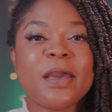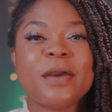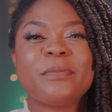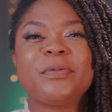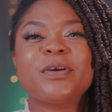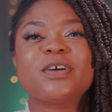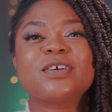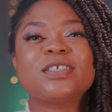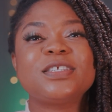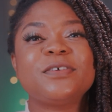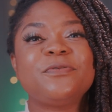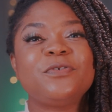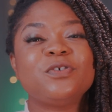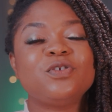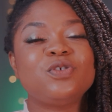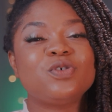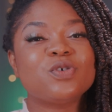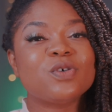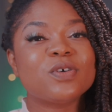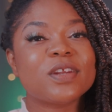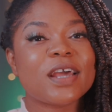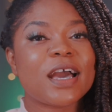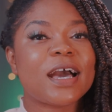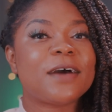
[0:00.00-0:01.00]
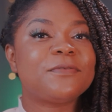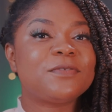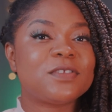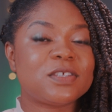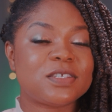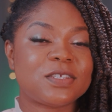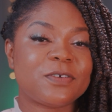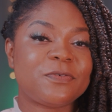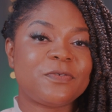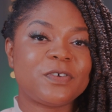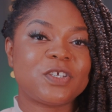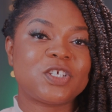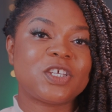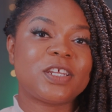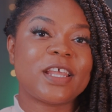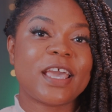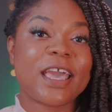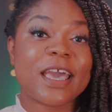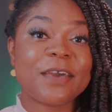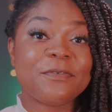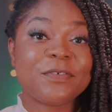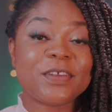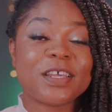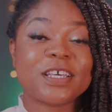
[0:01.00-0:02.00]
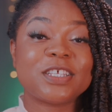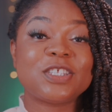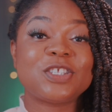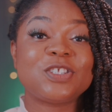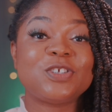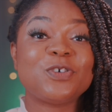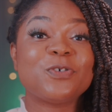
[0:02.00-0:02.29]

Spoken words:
because if you don't have the sufficient evidence,